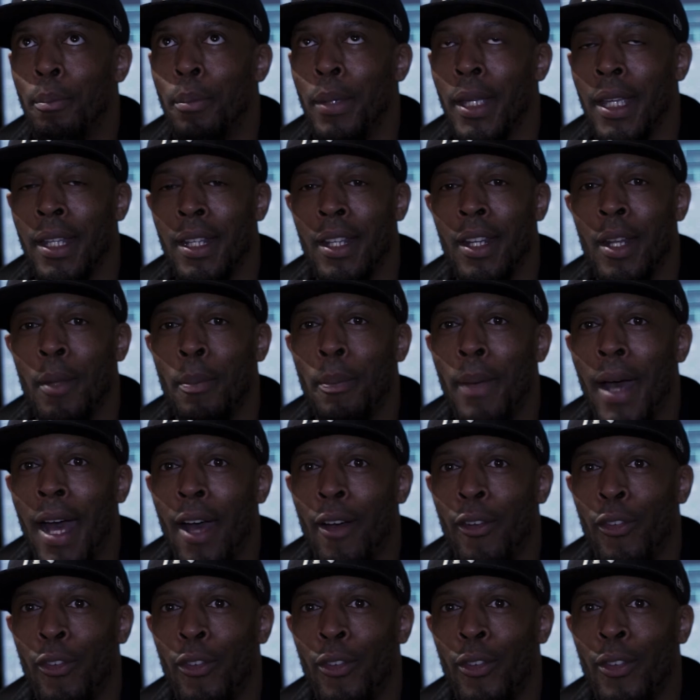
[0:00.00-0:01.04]
being in the
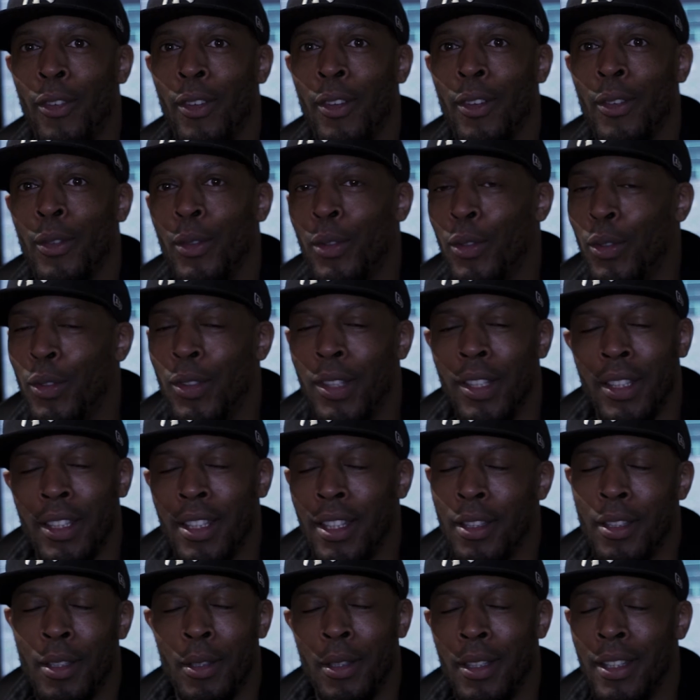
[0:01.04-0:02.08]
bath.
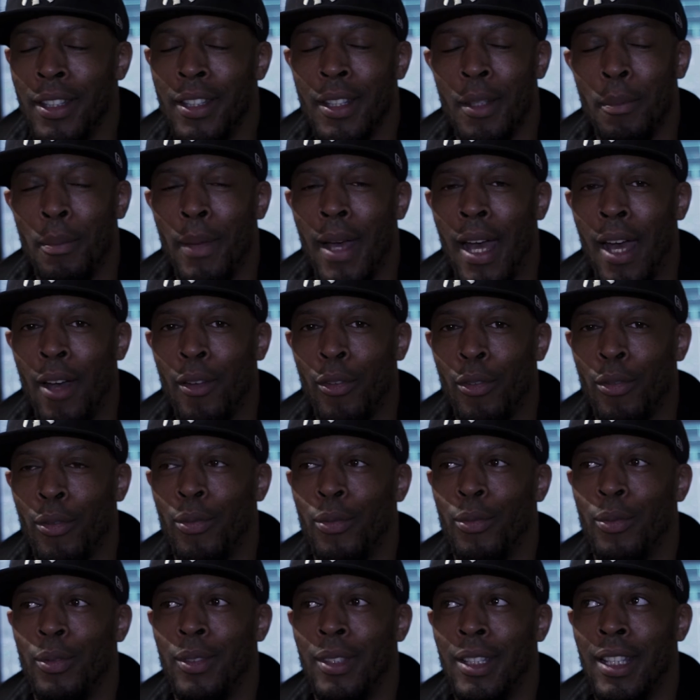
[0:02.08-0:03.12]
You're in the
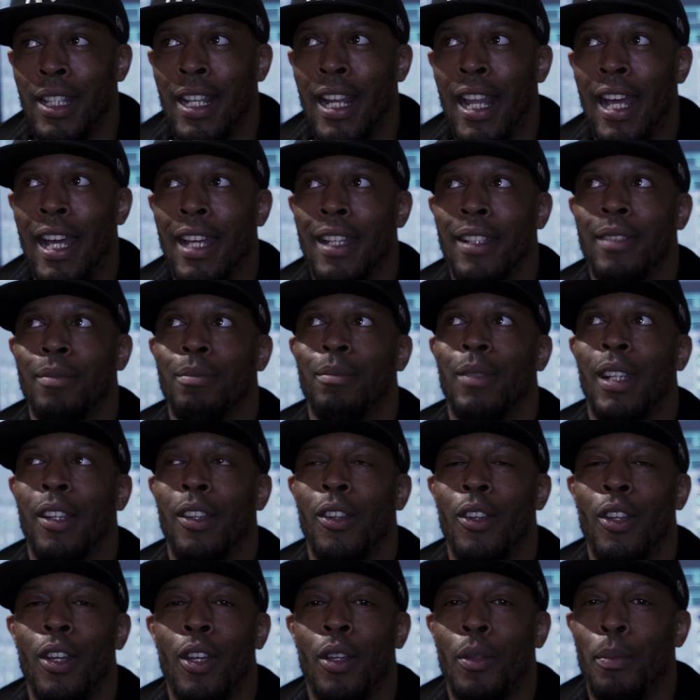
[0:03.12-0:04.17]
bath. You're like, I
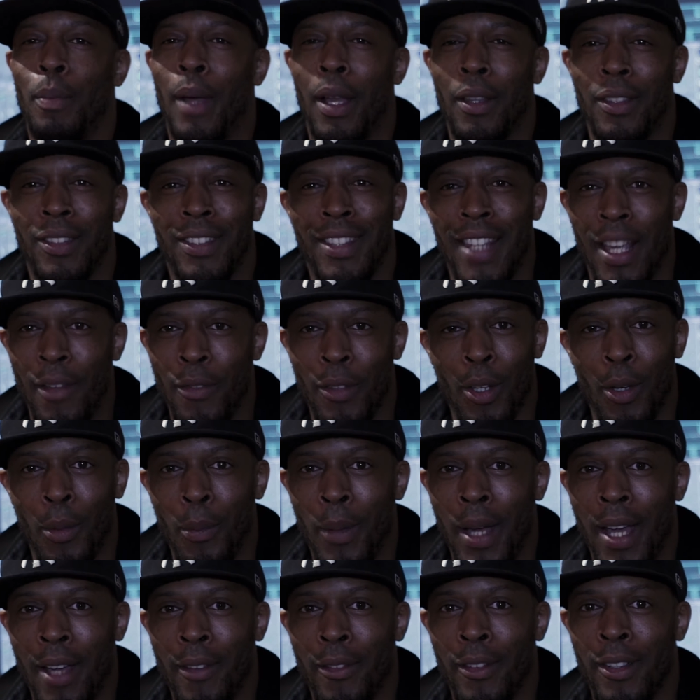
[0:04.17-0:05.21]
don't know, about 7 or
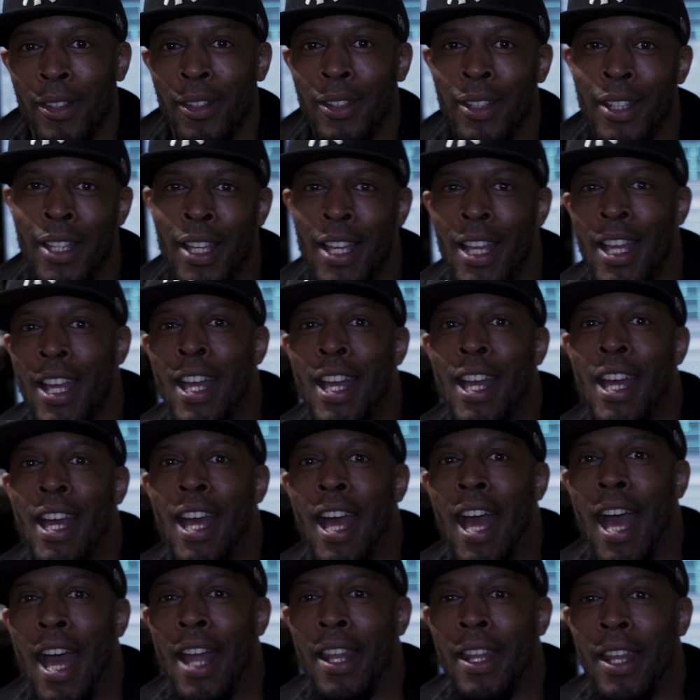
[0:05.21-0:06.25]
whatever,
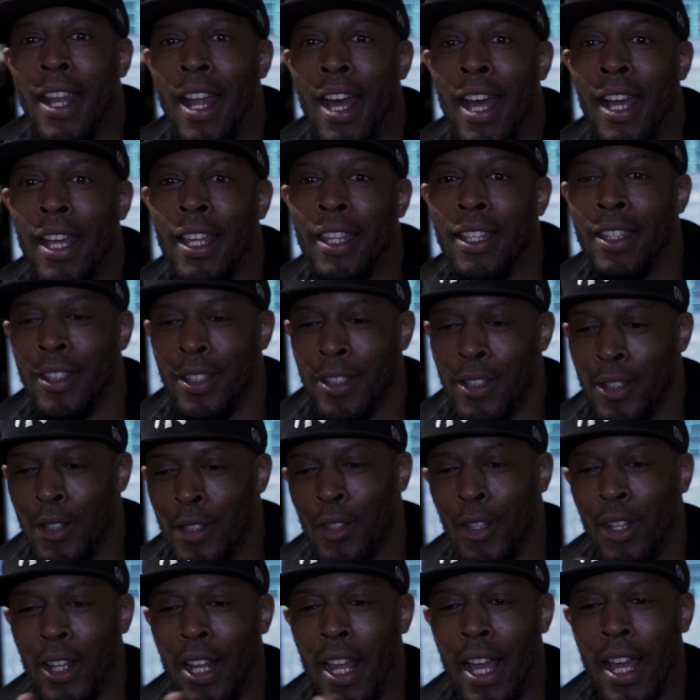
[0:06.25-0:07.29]
and like, you
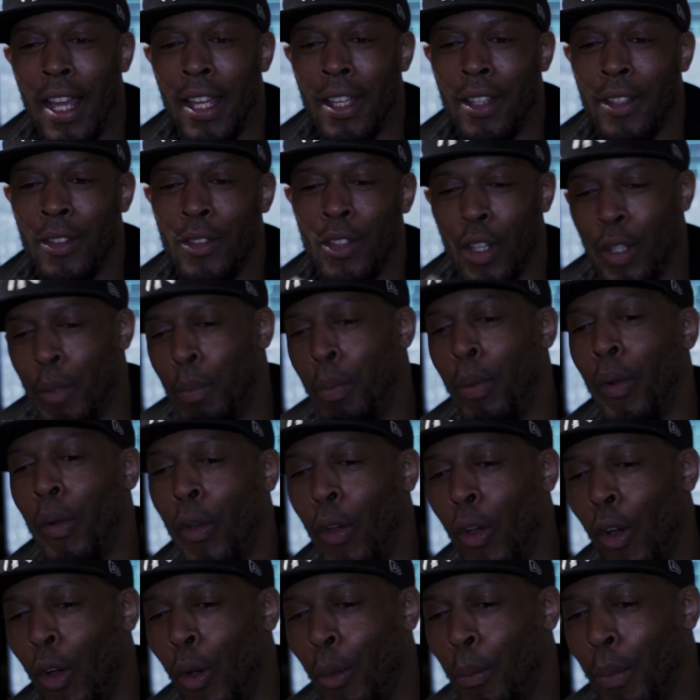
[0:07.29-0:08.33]
know, like not the
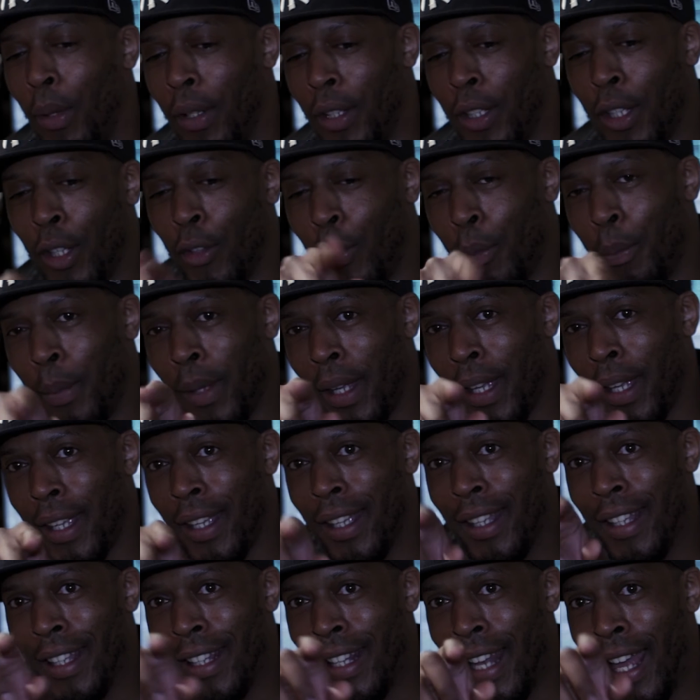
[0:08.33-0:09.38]
plug hole, but the other bit,
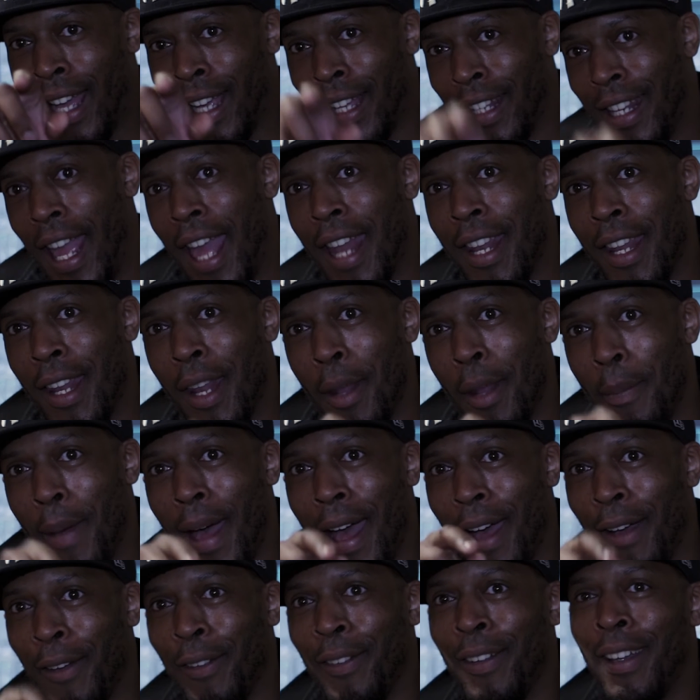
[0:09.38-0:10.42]
like at the end of the
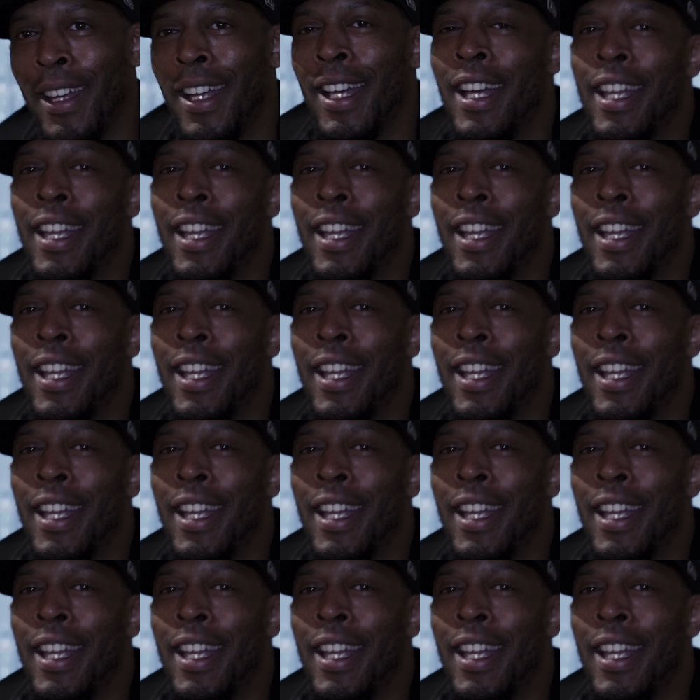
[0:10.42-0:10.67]
bath.